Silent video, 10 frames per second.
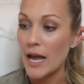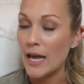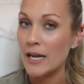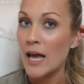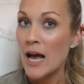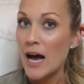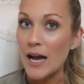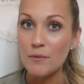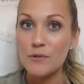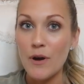and
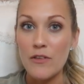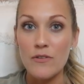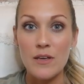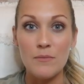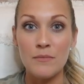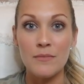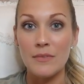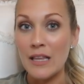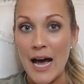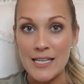I would rather them
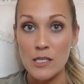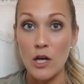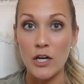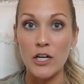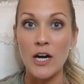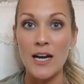last longer.